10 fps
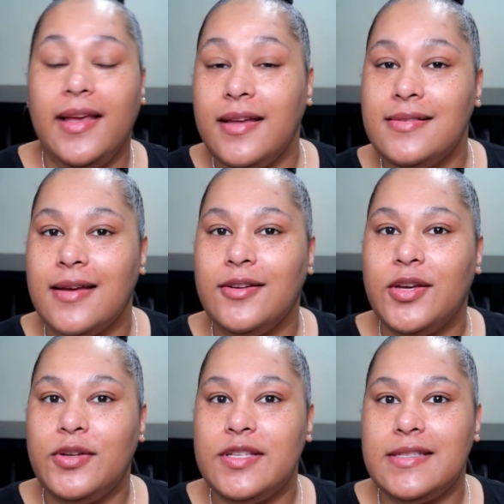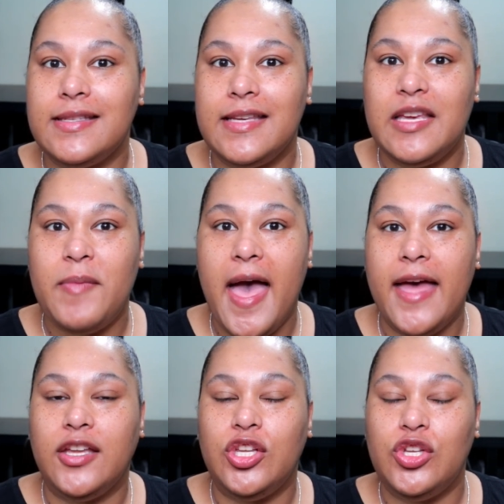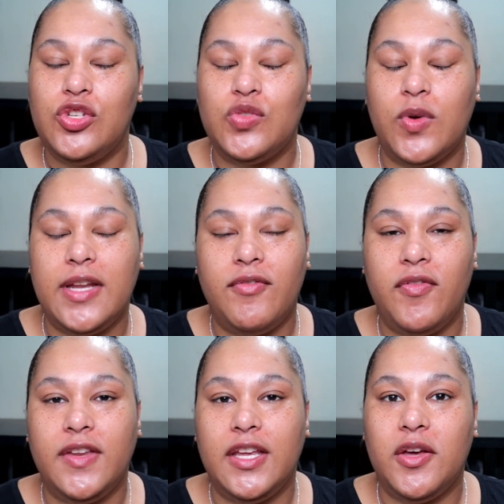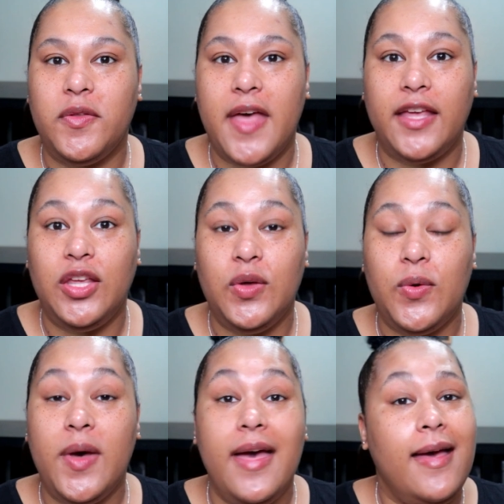laying down to go to sleep and you just want to have a video that you